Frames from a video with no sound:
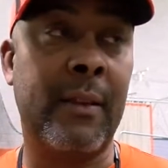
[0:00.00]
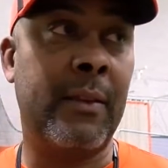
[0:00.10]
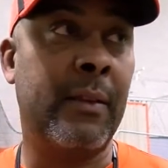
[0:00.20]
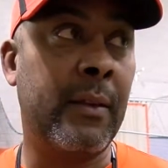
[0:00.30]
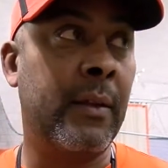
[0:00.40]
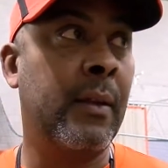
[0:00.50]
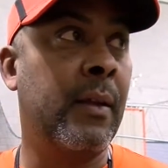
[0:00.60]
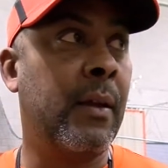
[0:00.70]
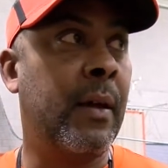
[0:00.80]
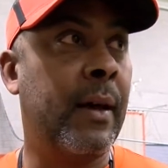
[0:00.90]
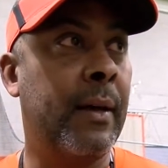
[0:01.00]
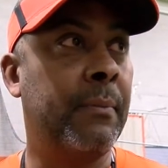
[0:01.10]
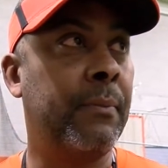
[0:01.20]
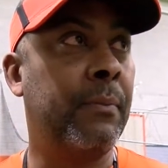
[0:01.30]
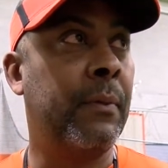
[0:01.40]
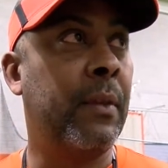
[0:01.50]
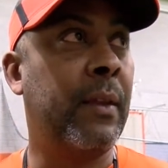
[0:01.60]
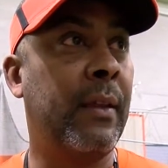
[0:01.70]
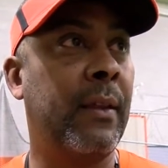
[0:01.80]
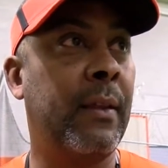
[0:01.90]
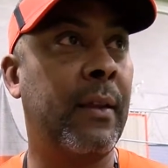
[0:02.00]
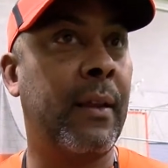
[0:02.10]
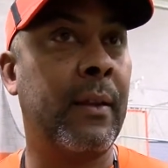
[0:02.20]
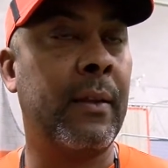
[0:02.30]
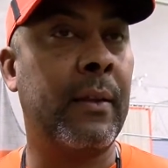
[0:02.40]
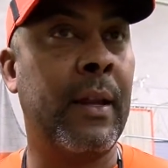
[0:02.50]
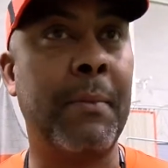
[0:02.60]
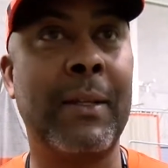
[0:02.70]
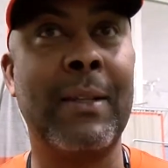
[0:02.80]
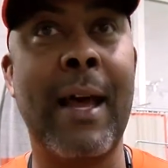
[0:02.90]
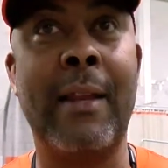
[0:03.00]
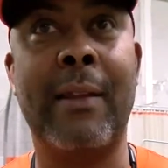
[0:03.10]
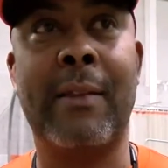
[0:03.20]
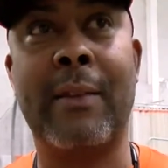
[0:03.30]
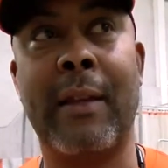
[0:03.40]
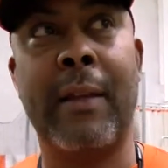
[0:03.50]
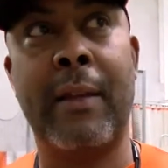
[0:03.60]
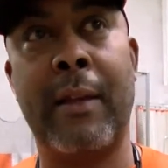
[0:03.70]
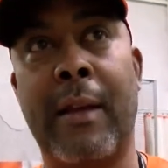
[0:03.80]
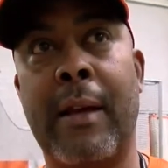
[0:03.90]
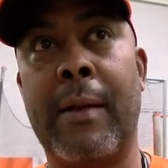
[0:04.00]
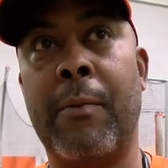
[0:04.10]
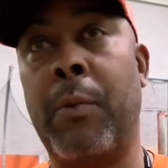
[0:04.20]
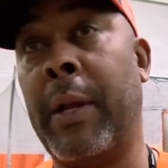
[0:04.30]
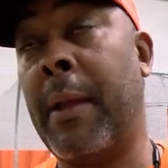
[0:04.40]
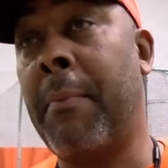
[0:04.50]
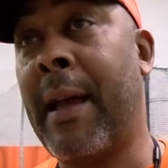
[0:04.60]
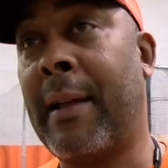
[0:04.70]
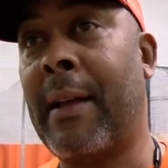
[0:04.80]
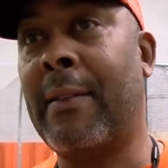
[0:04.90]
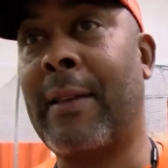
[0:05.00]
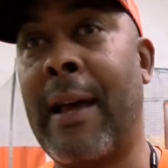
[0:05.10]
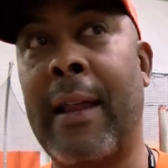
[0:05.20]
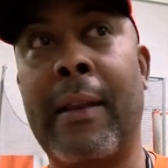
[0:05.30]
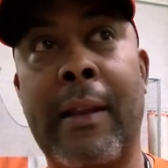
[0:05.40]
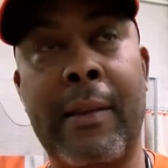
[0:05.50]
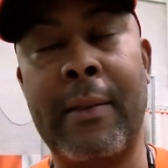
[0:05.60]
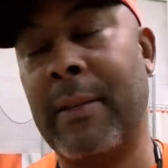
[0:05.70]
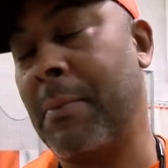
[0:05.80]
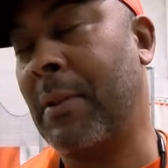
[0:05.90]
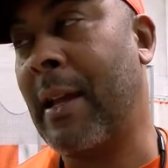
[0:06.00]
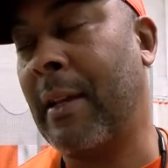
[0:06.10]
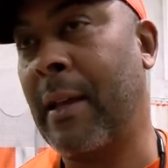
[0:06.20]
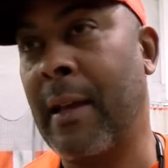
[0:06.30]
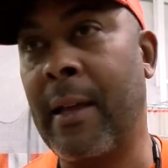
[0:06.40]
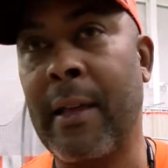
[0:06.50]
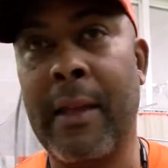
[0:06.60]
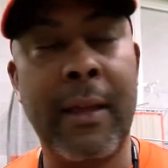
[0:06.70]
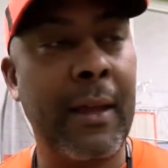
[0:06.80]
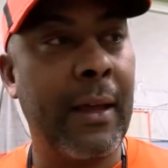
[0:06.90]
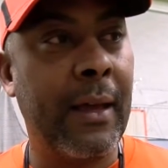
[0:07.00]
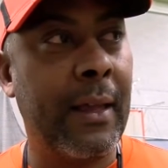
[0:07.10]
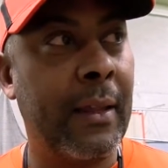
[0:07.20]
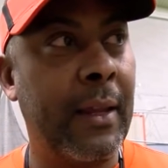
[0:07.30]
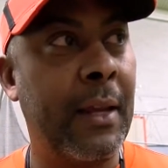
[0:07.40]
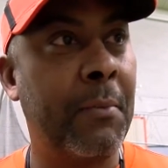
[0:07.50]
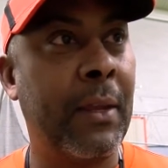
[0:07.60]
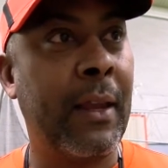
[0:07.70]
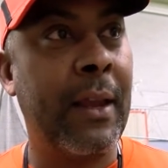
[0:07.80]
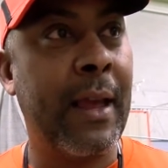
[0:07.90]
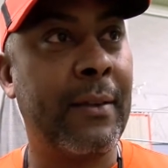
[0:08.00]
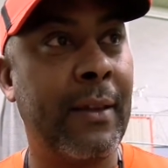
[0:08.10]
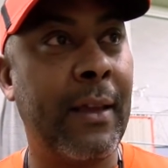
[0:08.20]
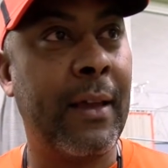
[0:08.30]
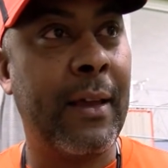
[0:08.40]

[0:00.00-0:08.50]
And then The thing that that I'm excited to see when we get back outside, it seems like Needham kid has a